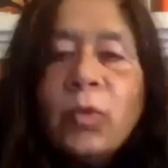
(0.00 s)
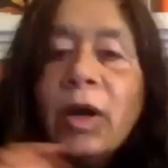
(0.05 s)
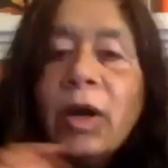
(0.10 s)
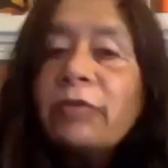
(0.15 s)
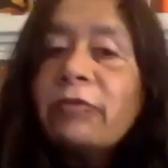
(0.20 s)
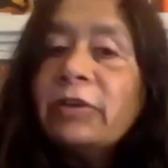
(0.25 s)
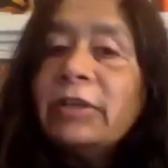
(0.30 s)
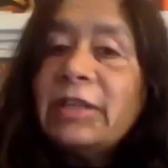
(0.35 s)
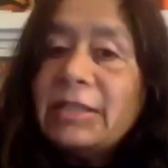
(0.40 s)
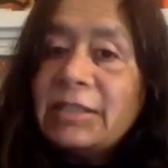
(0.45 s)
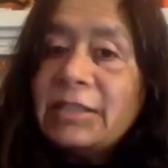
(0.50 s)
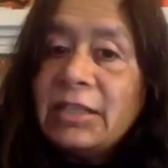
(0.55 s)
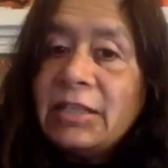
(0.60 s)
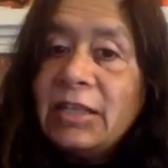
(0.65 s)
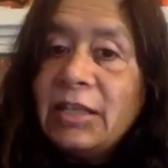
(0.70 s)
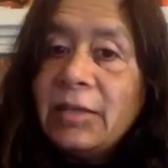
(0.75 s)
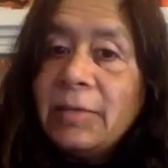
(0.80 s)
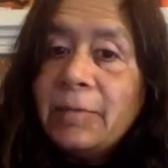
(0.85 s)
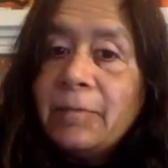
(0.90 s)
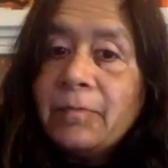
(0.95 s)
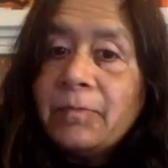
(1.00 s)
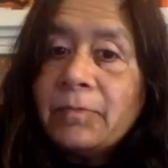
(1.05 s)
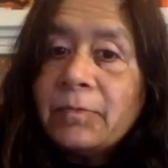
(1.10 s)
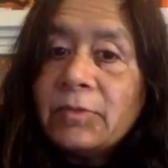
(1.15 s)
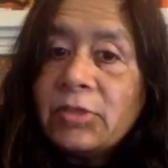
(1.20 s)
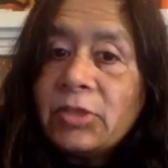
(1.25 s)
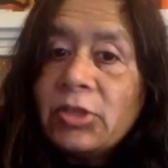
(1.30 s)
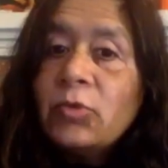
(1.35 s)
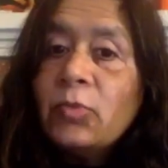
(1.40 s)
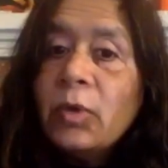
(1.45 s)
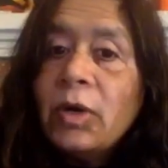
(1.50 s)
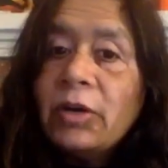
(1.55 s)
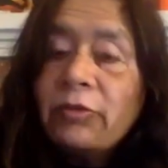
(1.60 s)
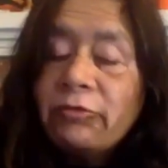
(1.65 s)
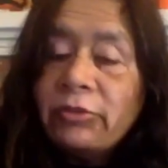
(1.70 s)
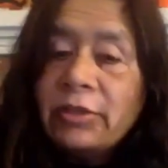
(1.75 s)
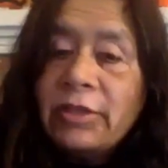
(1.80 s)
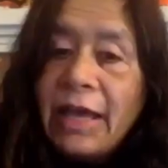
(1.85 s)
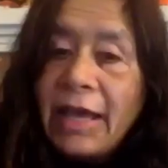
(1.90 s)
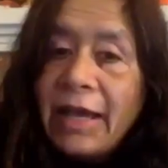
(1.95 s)
work for the city. So you work
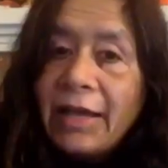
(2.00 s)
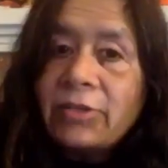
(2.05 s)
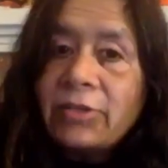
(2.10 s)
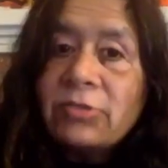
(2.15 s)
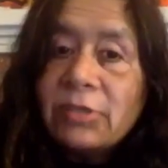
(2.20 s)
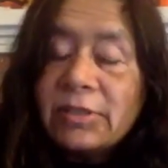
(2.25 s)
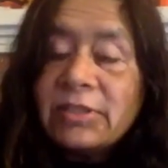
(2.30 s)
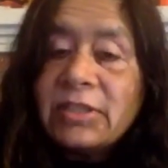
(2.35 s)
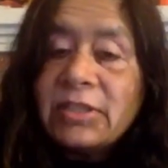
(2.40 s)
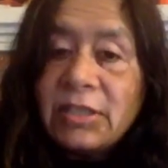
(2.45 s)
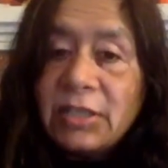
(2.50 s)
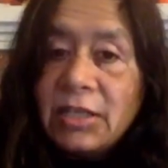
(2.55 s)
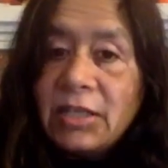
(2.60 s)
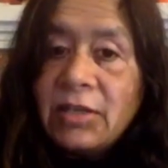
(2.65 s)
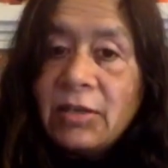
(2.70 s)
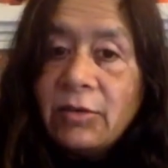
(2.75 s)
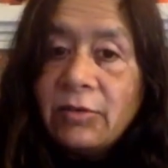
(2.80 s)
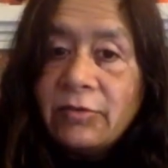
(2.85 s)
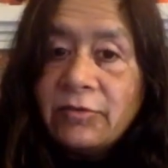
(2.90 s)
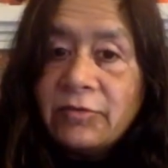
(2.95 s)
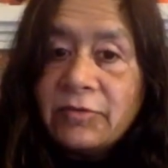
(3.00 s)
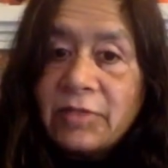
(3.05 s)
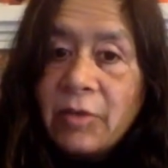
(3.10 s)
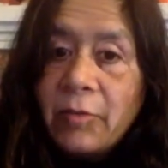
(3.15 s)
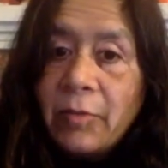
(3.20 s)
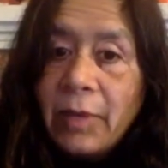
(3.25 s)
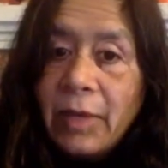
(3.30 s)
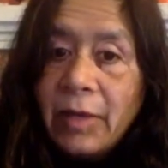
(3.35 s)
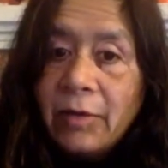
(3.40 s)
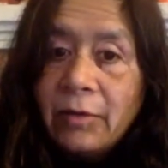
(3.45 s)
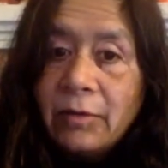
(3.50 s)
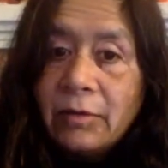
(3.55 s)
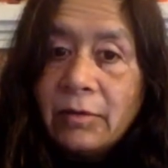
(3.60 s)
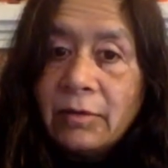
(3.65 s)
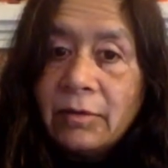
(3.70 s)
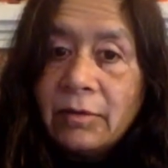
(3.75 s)
for the actual city of Sao Paulo.